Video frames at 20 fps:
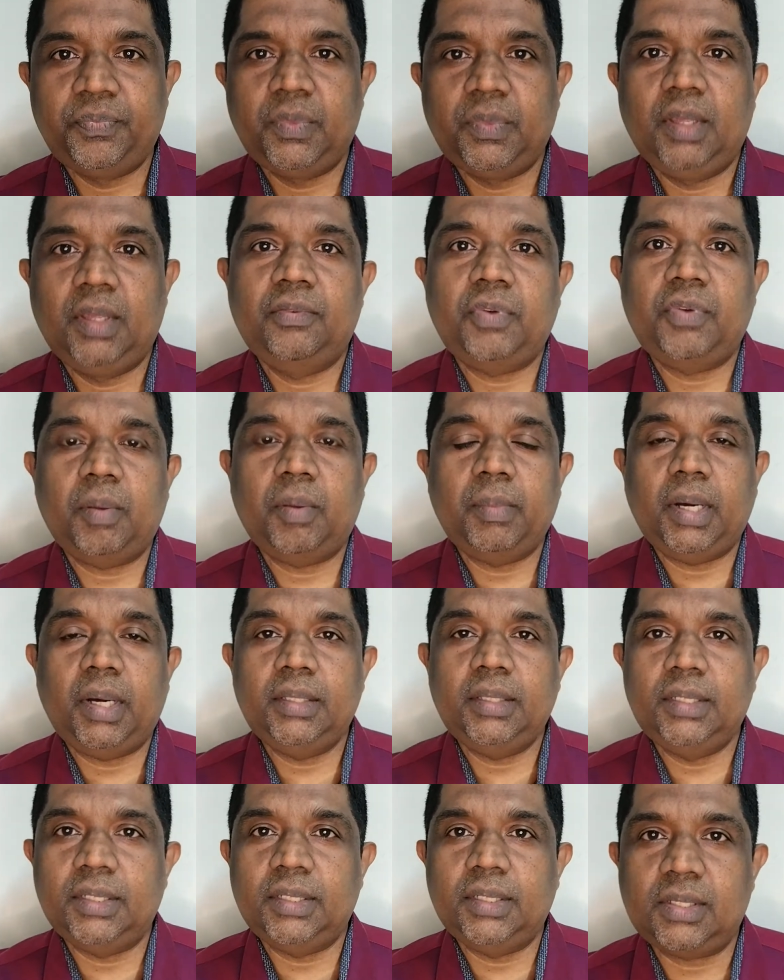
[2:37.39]
from
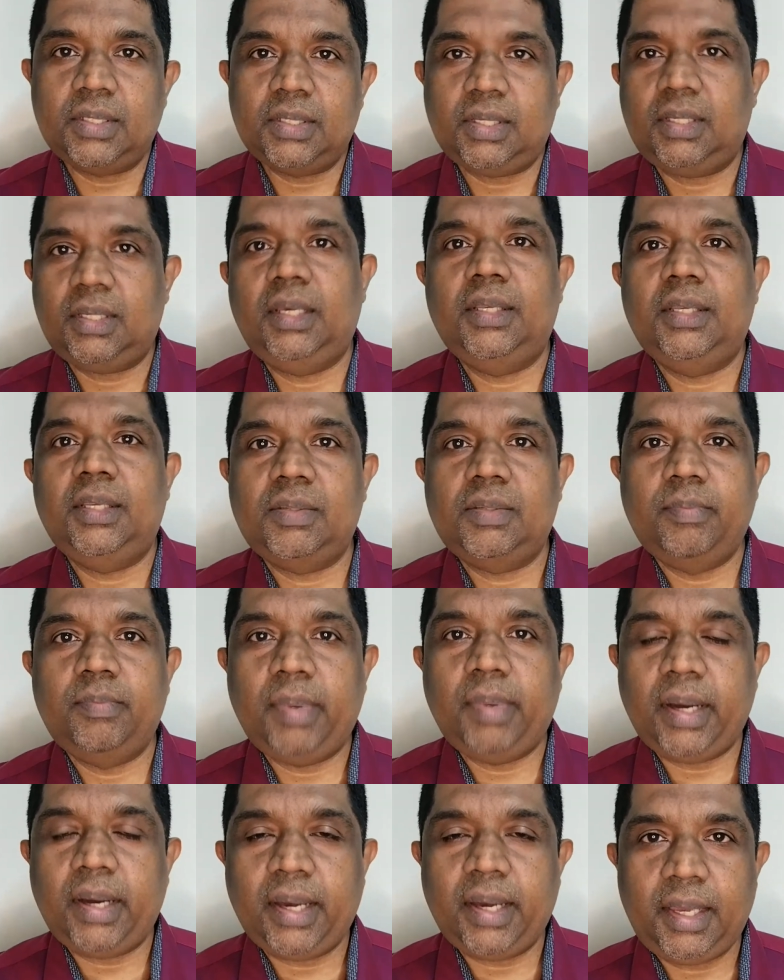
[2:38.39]
others is
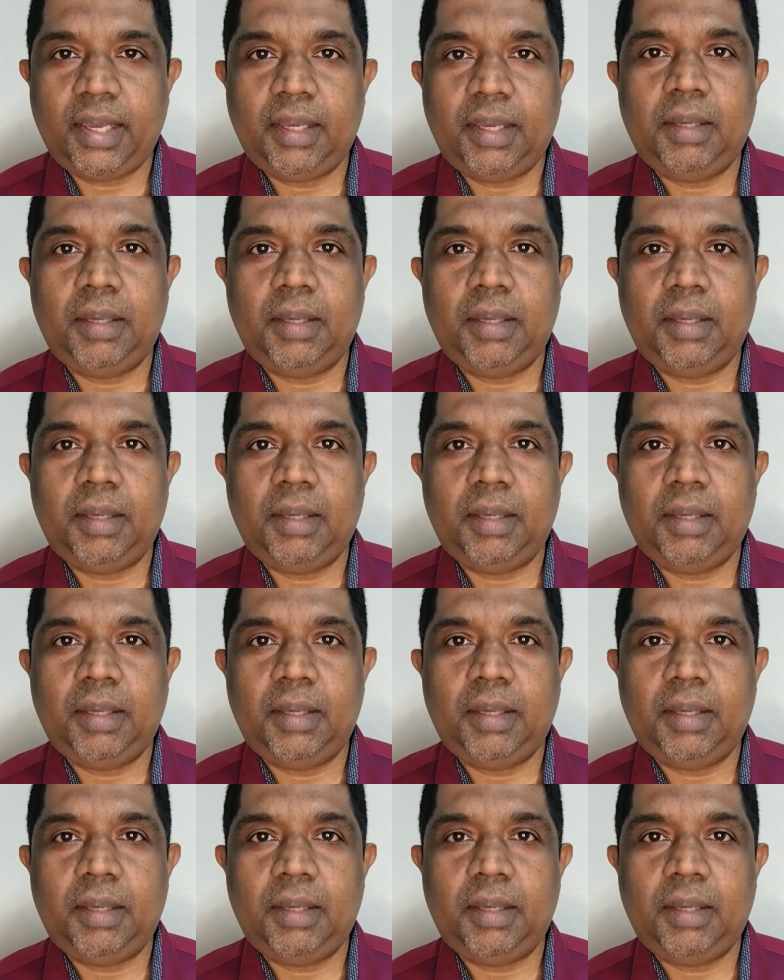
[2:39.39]
by